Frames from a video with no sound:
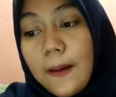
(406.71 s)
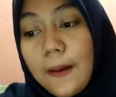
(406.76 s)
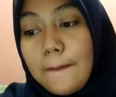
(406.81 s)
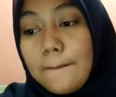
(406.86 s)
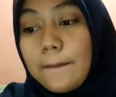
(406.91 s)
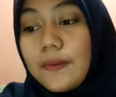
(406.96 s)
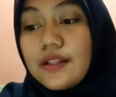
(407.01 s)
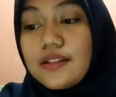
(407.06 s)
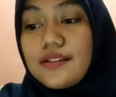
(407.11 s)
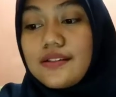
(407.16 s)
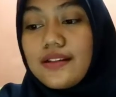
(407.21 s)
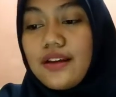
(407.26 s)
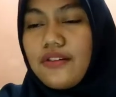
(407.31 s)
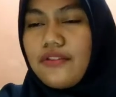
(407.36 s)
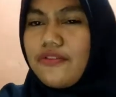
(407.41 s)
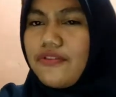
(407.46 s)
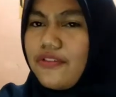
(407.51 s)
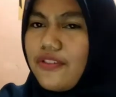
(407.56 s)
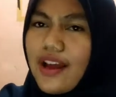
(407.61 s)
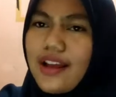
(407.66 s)
must sound
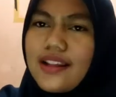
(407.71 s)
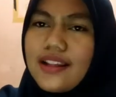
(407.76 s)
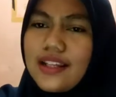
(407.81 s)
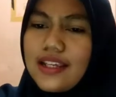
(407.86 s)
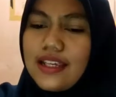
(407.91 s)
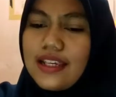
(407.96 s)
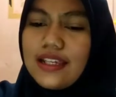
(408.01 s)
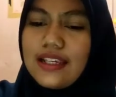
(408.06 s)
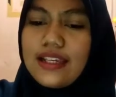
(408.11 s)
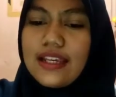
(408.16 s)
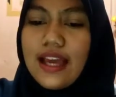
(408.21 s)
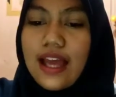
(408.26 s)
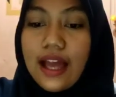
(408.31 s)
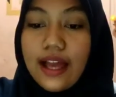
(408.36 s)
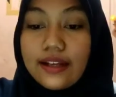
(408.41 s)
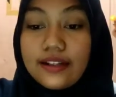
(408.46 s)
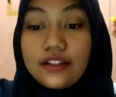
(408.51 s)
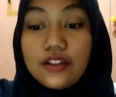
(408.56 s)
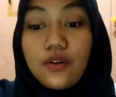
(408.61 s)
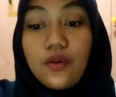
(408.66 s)
friendly
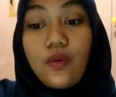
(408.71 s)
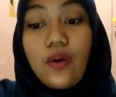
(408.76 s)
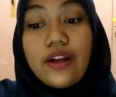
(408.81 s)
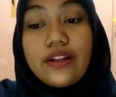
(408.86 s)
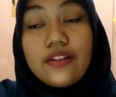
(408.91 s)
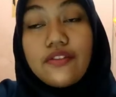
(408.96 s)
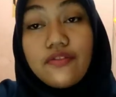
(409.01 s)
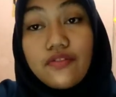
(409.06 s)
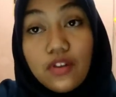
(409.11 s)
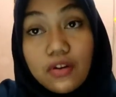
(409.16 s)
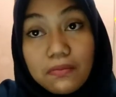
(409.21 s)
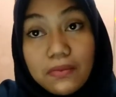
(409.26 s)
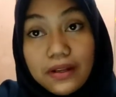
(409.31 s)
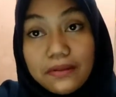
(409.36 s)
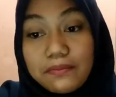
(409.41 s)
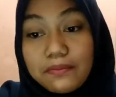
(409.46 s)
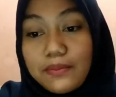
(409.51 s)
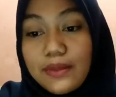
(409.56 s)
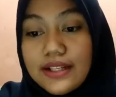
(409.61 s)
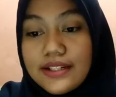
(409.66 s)
and the writing format
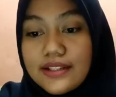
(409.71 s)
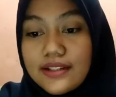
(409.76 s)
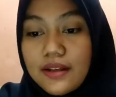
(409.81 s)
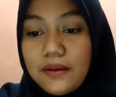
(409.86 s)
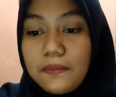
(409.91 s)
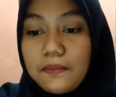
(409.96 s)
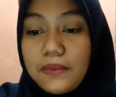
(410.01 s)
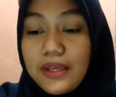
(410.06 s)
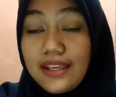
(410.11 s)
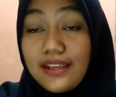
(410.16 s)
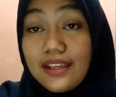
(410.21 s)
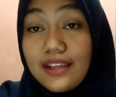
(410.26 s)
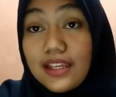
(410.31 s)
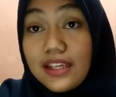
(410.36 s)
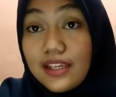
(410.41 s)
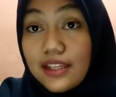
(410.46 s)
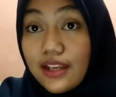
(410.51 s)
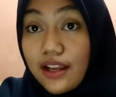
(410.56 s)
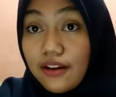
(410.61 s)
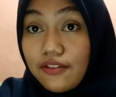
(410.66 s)
must be
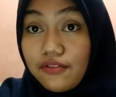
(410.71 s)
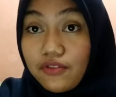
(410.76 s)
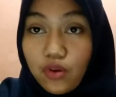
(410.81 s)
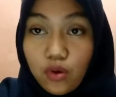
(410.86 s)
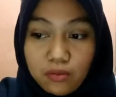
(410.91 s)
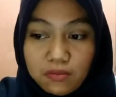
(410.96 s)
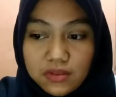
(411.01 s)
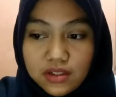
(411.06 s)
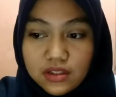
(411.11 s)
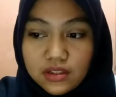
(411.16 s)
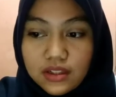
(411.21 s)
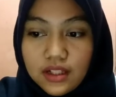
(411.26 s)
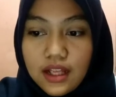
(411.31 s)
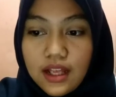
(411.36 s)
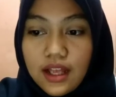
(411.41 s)
neat and formal.